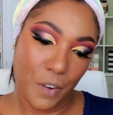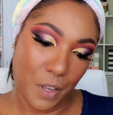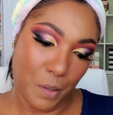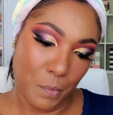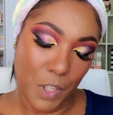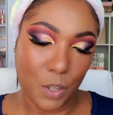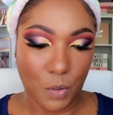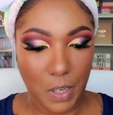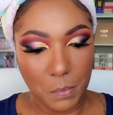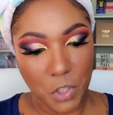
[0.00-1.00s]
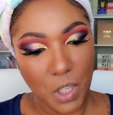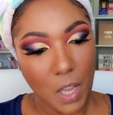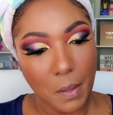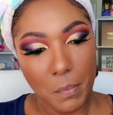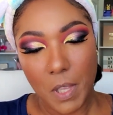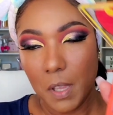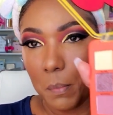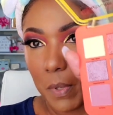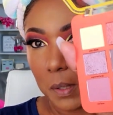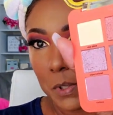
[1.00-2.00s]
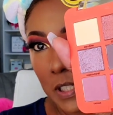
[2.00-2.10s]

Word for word: from the Crème Shop. But I'm